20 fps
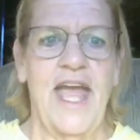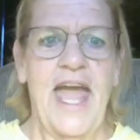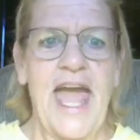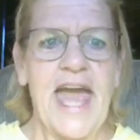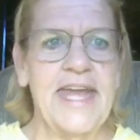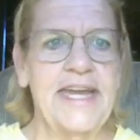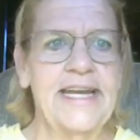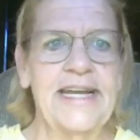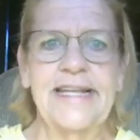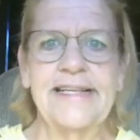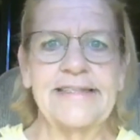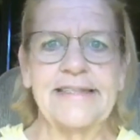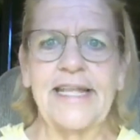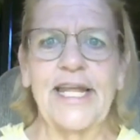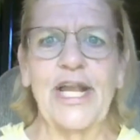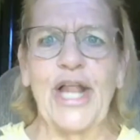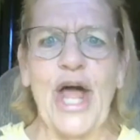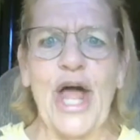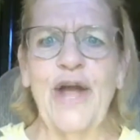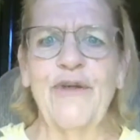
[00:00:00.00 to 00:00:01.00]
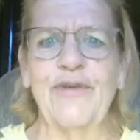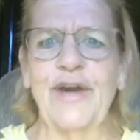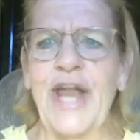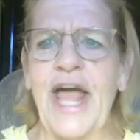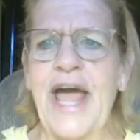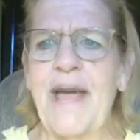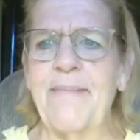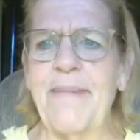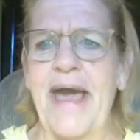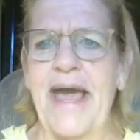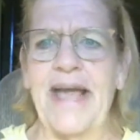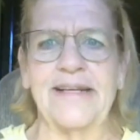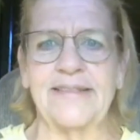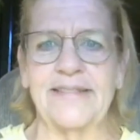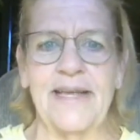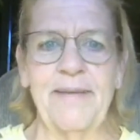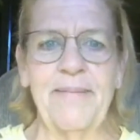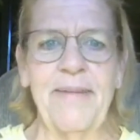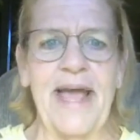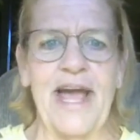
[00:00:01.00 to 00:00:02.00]
And in his little overnight bag,
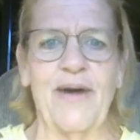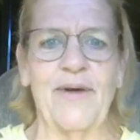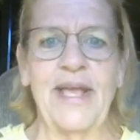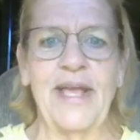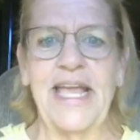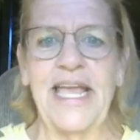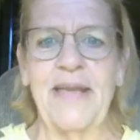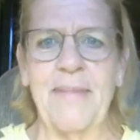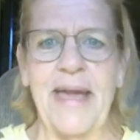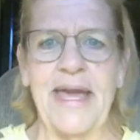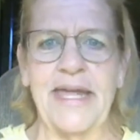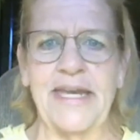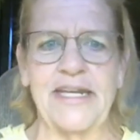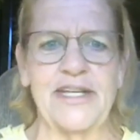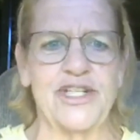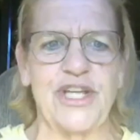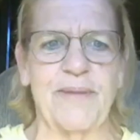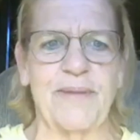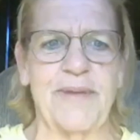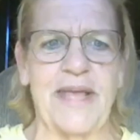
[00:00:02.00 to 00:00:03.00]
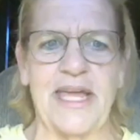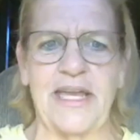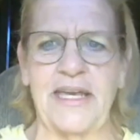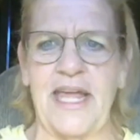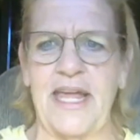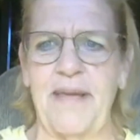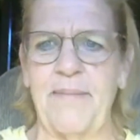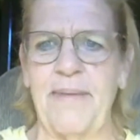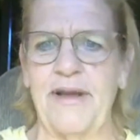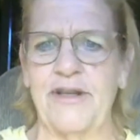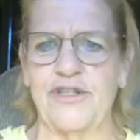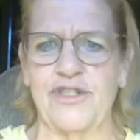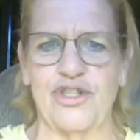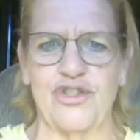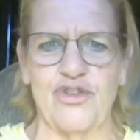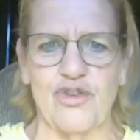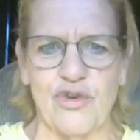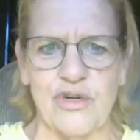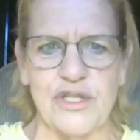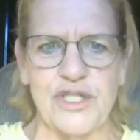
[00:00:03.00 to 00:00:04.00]
somehow he managed up getting 8 pairs of
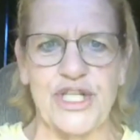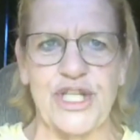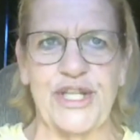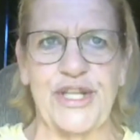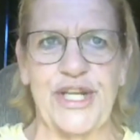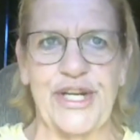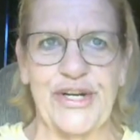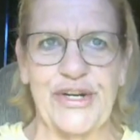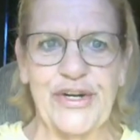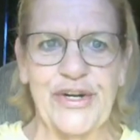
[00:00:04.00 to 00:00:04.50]
drawers in there.